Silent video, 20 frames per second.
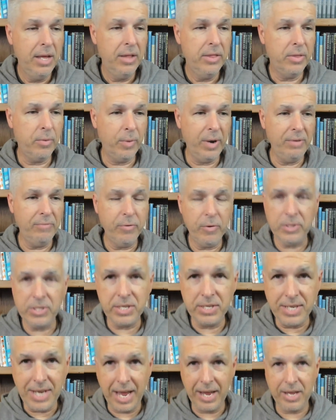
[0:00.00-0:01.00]
the rainforest
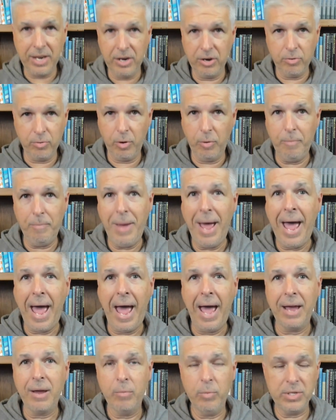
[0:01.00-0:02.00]
is not going to grow back.